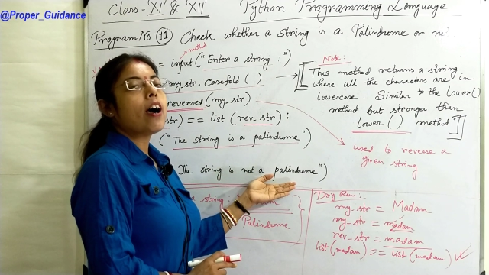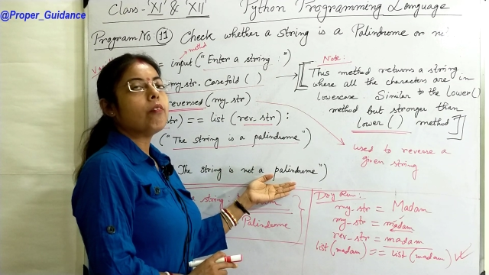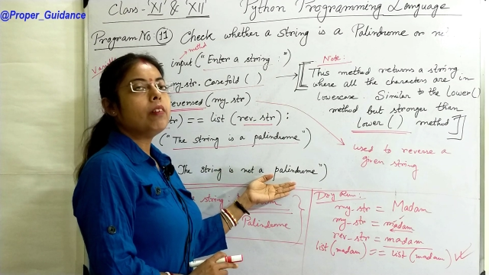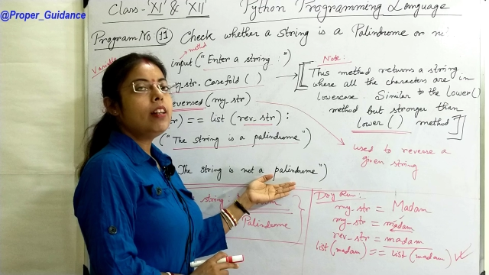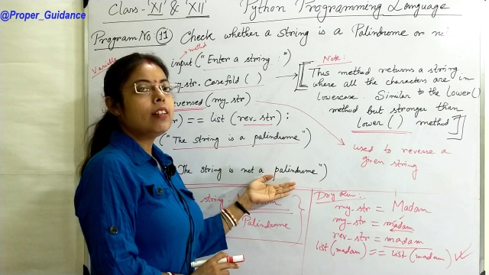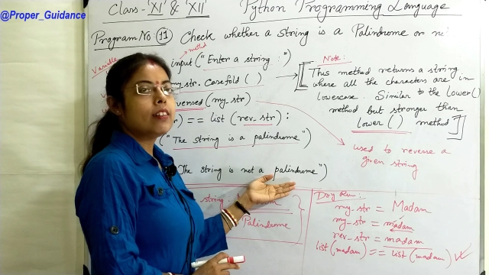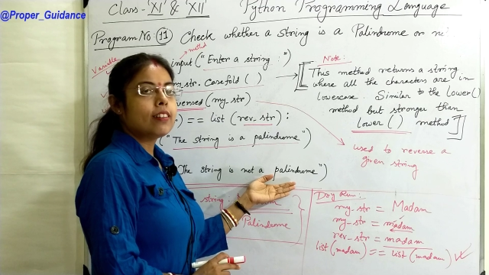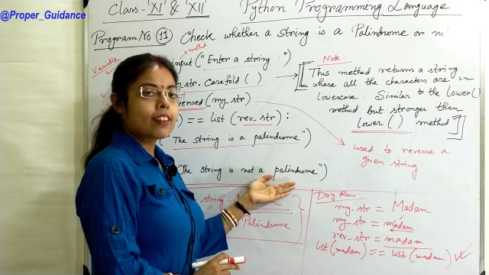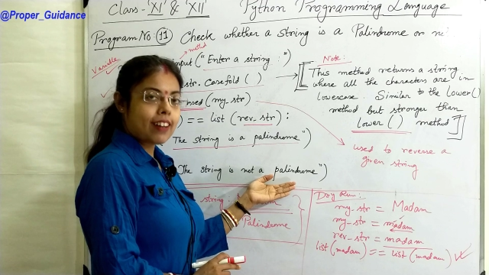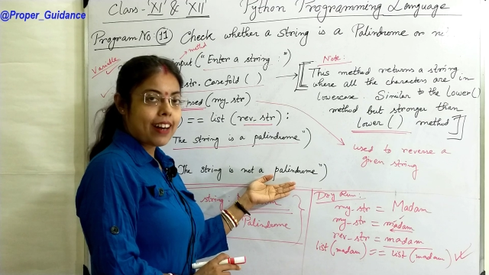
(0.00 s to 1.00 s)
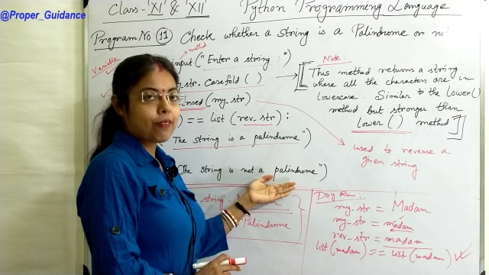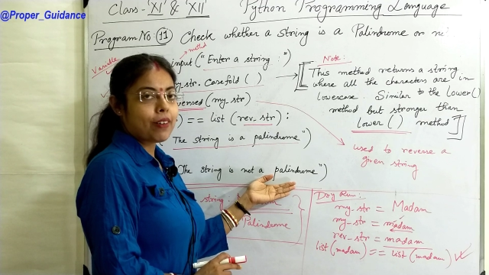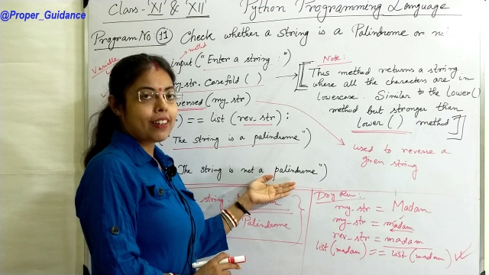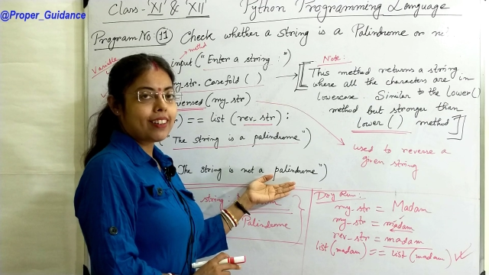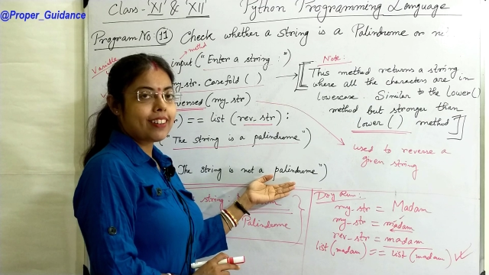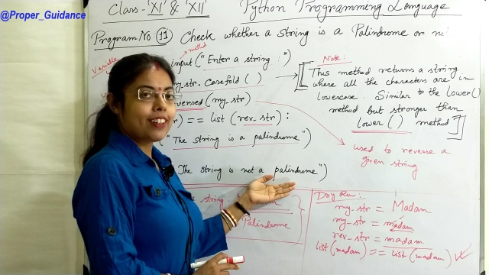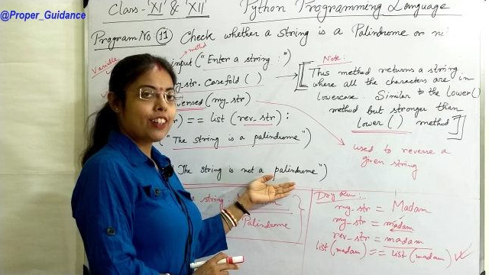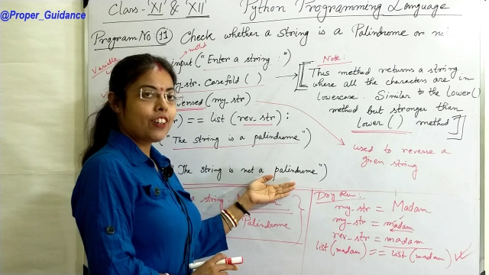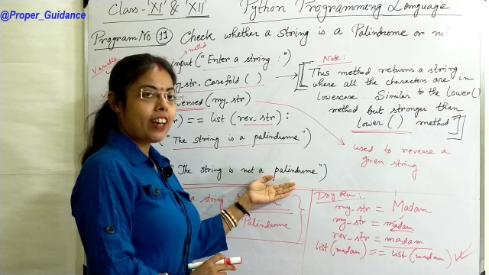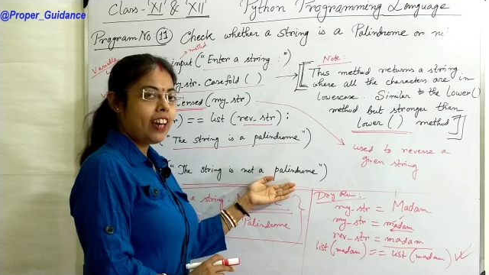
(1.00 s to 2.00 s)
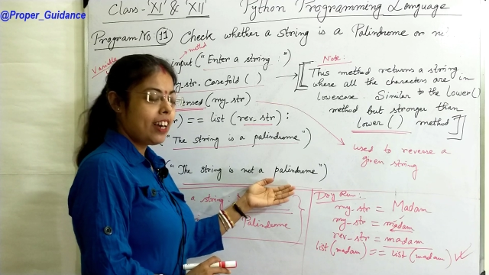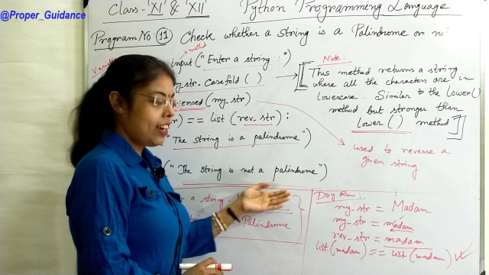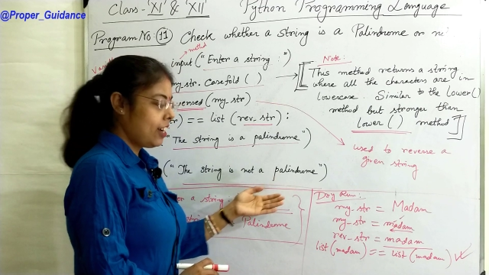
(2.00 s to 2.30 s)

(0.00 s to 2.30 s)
I will clarify it. Okay,